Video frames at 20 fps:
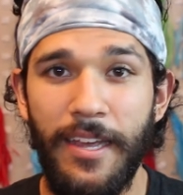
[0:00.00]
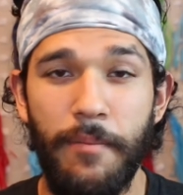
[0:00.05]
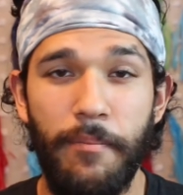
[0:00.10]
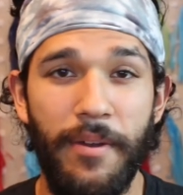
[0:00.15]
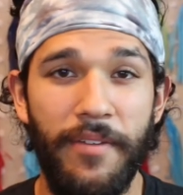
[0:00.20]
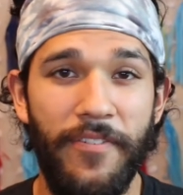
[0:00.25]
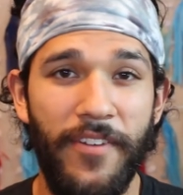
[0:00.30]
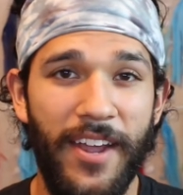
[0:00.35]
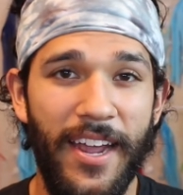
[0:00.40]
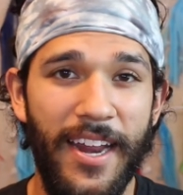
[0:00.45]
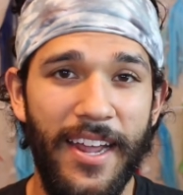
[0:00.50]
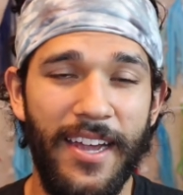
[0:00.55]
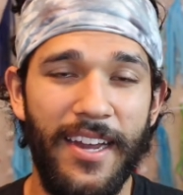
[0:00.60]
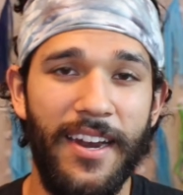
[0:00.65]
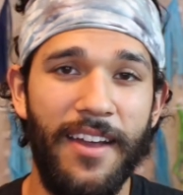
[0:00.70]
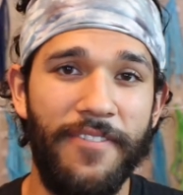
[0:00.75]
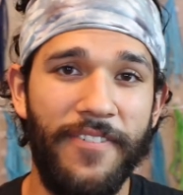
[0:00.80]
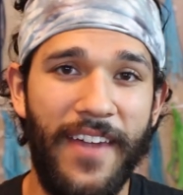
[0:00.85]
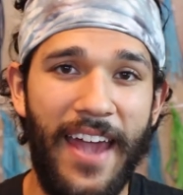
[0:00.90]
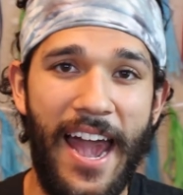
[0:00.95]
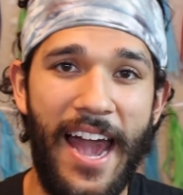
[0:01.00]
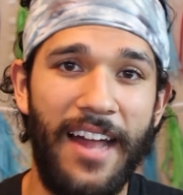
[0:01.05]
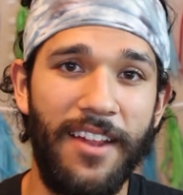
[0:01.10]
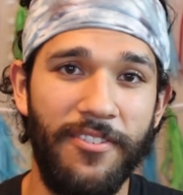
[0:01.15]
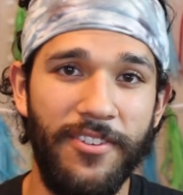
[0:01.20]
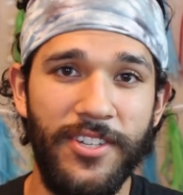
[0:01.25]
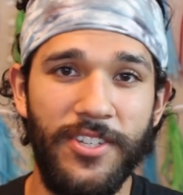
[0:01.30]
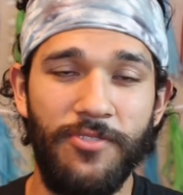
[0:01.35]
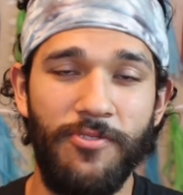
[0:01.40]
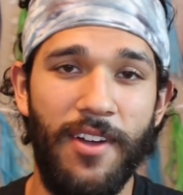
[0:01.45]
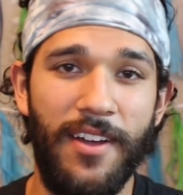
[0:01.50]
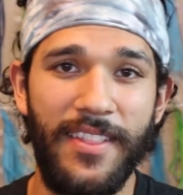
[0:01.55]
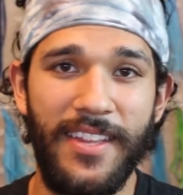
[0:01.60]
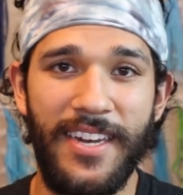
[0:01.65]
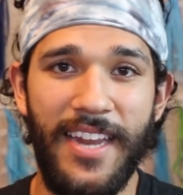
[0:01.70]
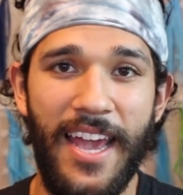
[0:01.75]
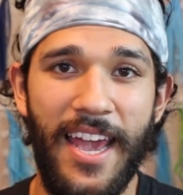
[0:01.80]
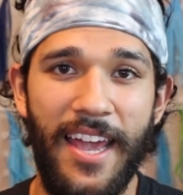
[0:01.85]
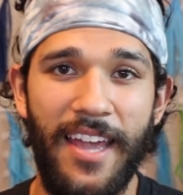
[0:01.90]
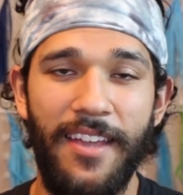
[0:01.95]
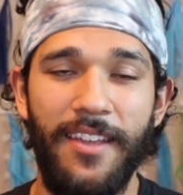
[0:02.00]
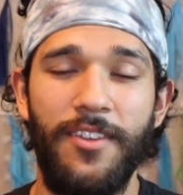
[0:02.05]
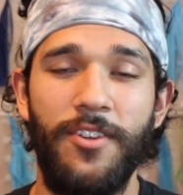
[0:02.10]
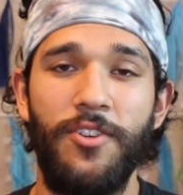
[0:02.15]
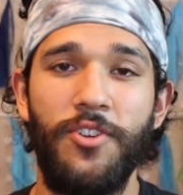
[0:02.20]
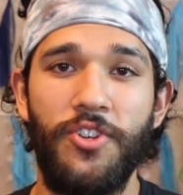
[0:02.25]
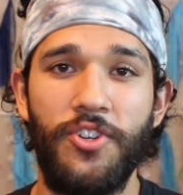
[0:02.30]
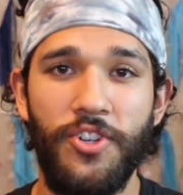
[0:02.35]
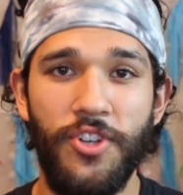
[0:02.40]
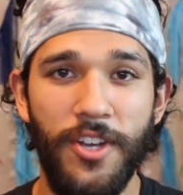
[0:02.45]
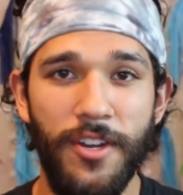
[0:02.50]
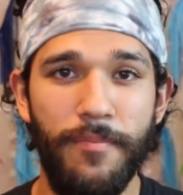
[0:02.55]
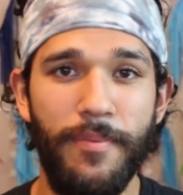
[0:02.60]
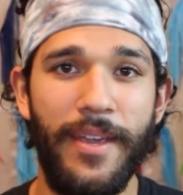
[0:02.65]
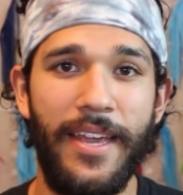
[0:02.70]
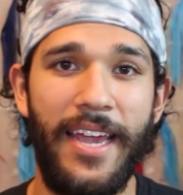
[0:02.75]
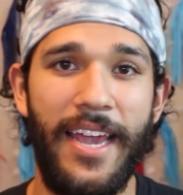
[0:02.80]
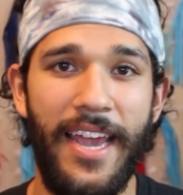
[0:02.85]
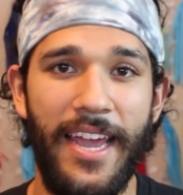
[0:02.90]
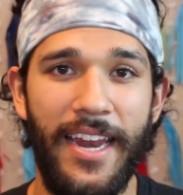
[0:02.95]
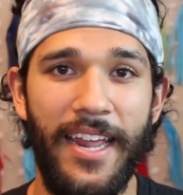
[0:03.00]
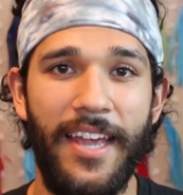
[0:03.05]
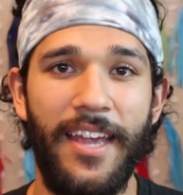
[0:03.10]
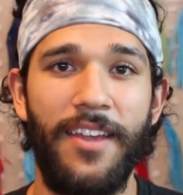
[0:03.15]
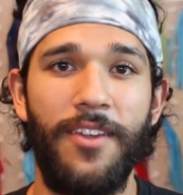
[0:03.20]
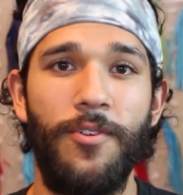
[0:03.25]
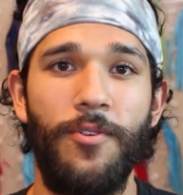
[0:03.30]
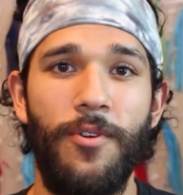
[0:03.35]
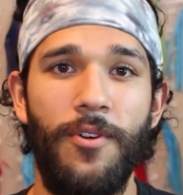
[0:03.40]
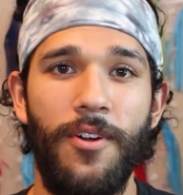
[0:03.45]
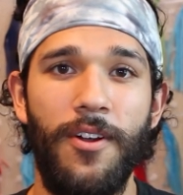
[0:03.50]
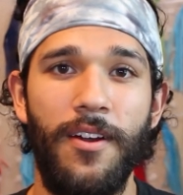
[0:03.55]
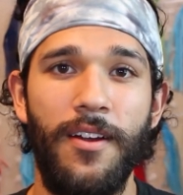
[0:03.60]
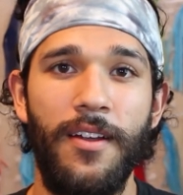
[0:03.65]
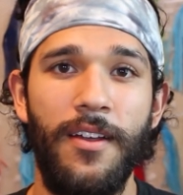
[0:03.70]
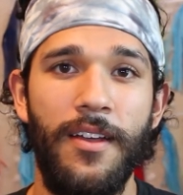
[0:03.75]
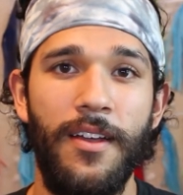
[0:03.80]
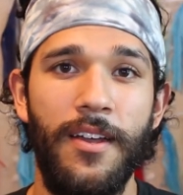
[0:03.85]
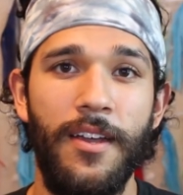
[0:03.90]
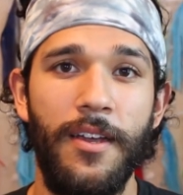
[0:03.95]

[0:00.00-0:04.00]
But if you're getting enough calories throughout the day, you should be hitting your